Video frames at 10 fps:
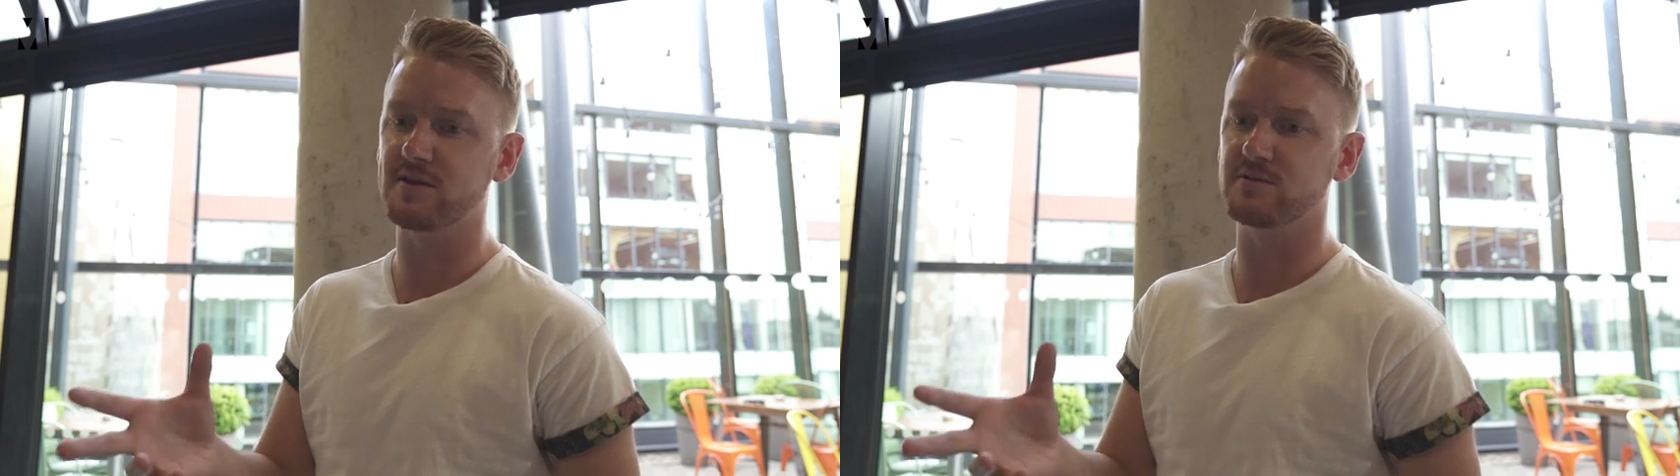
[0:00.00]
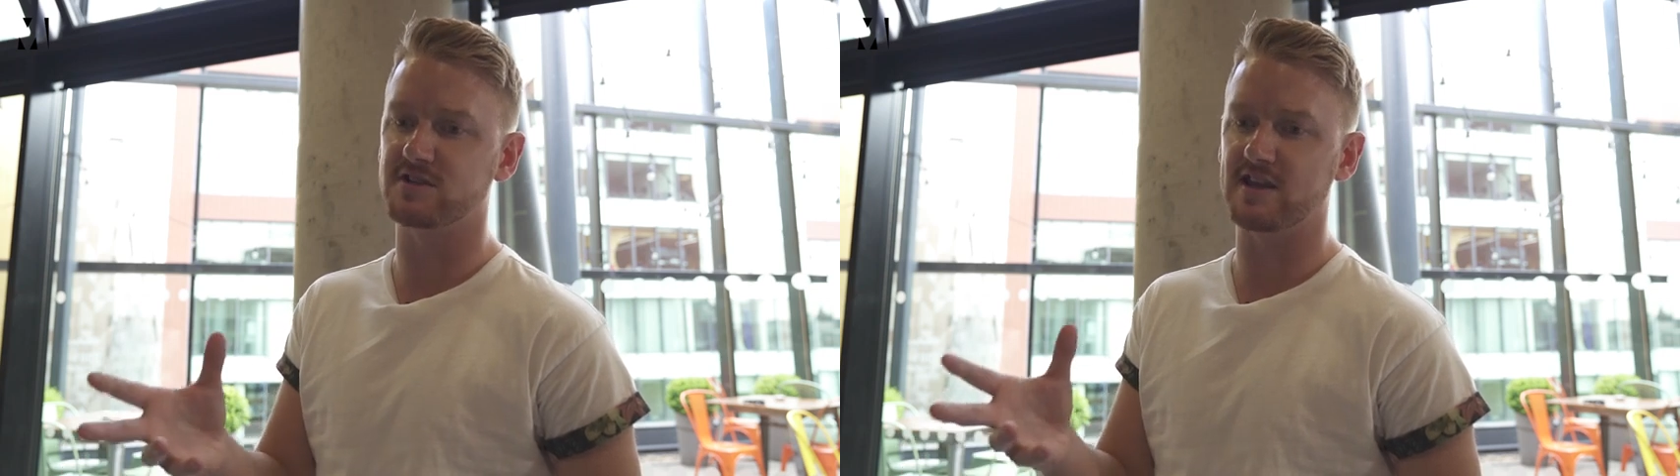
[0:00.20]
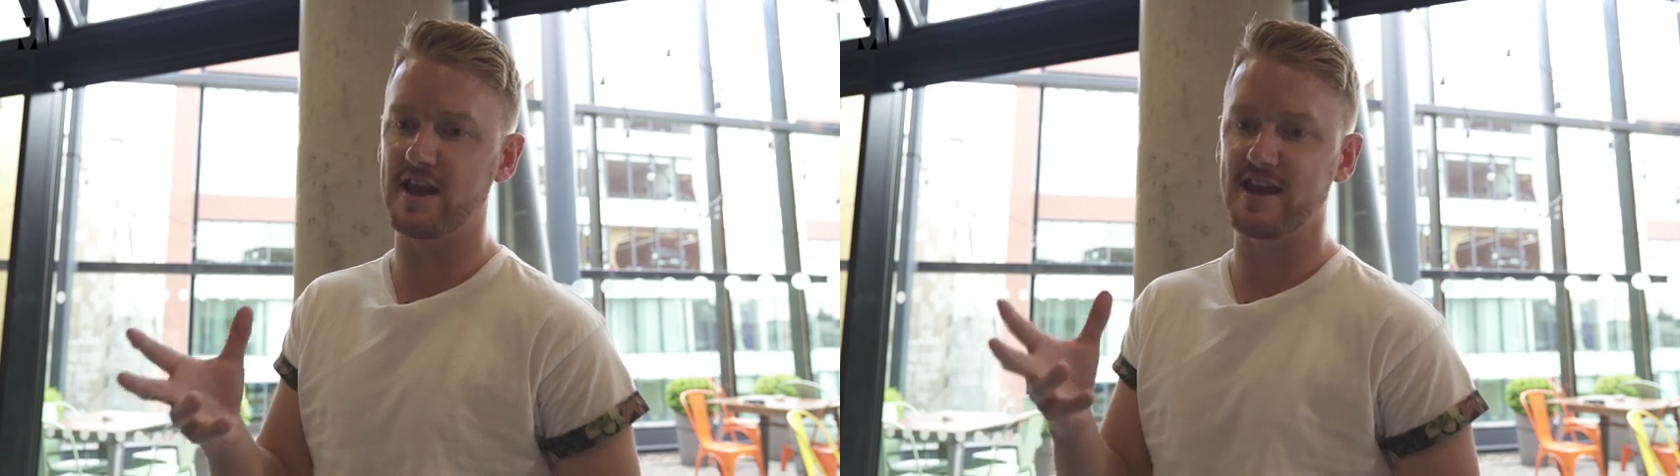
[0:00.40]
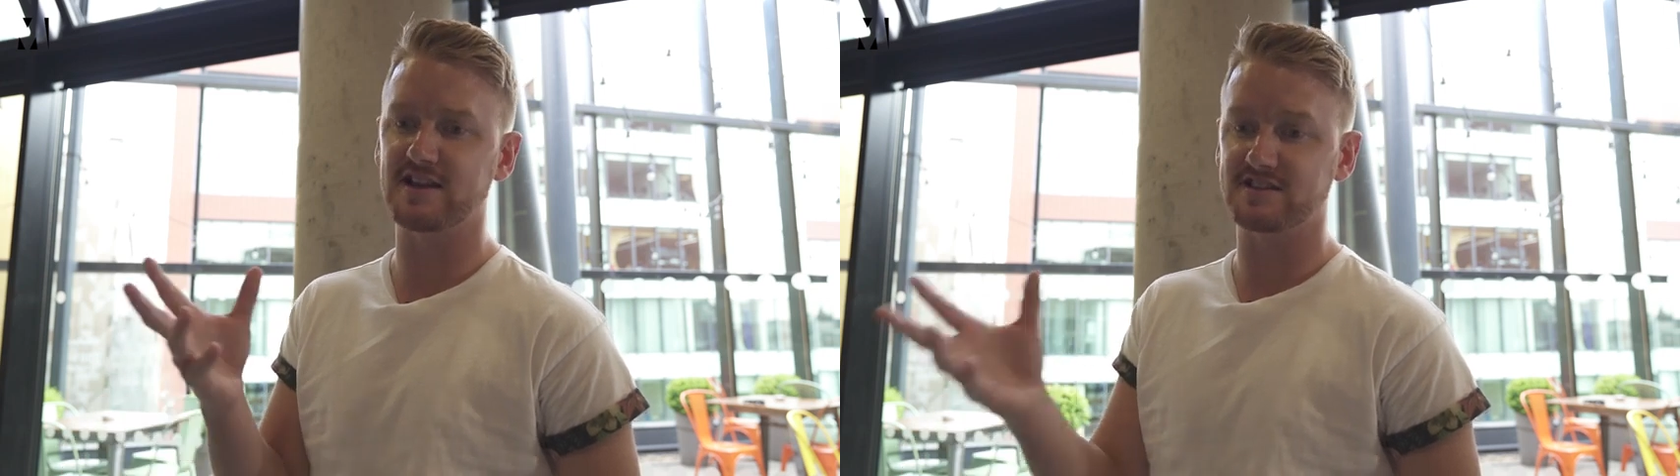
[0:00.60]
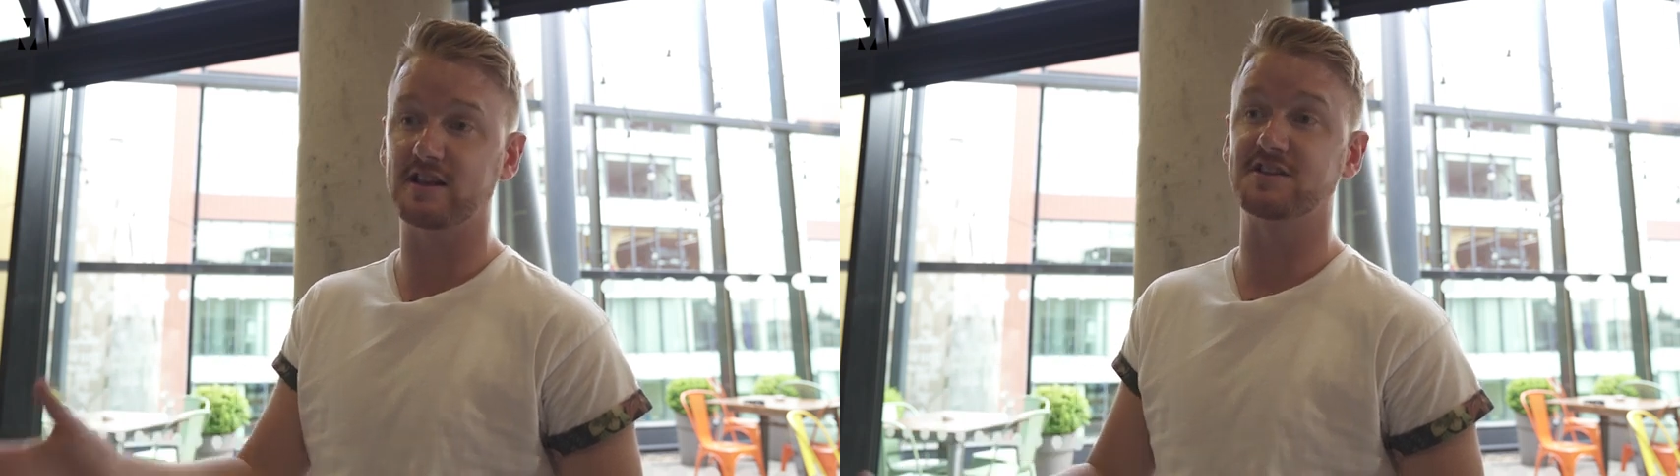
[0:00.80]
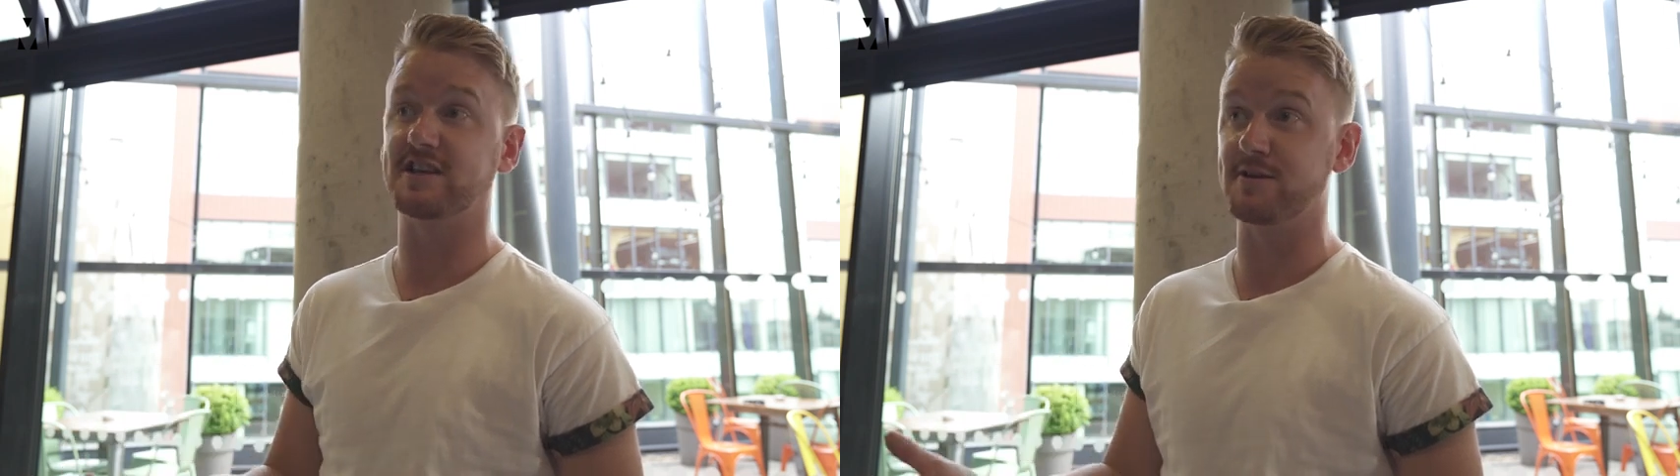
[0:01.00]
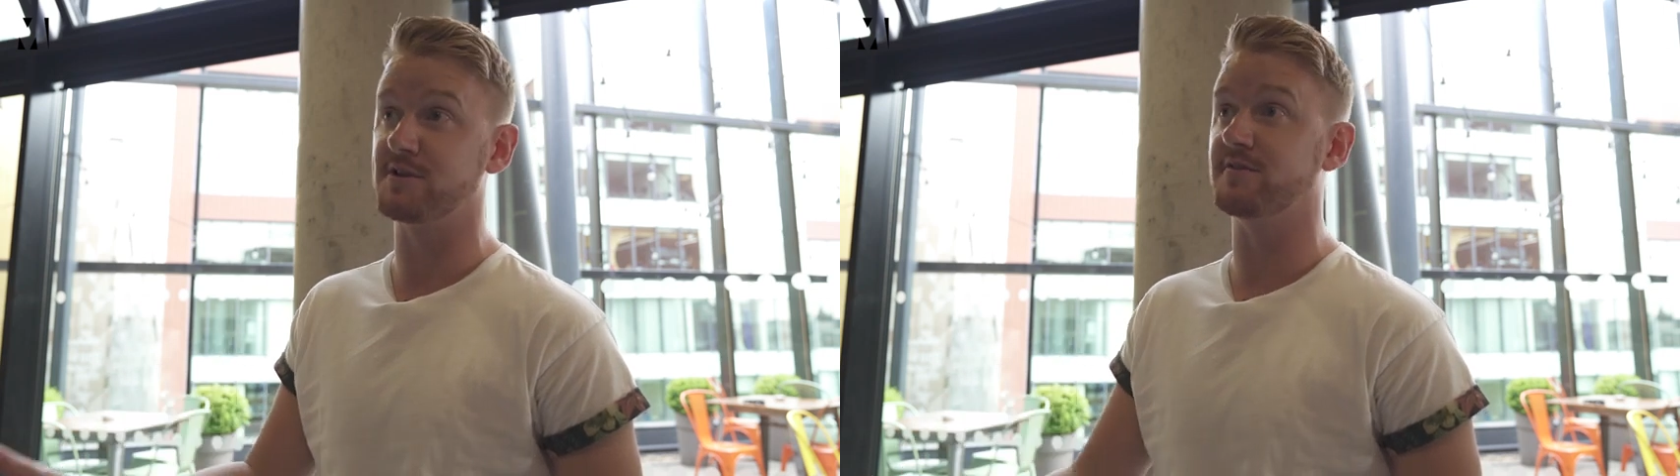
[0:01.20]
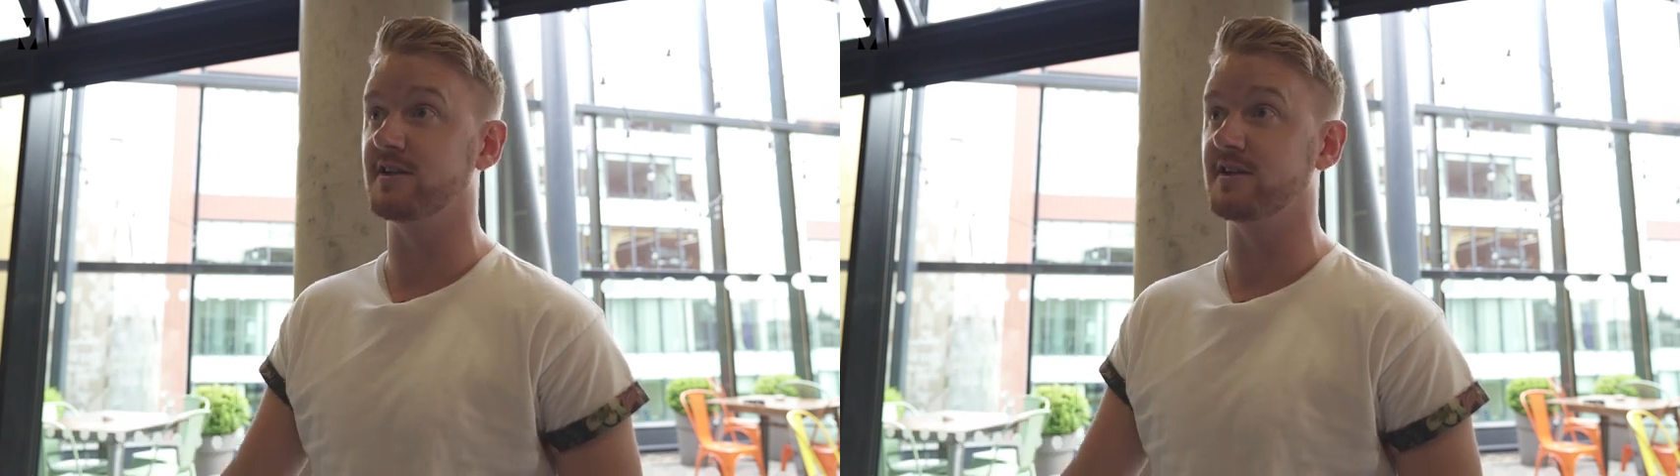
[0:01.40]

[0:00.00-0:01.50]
he was he asked Nicola to get rid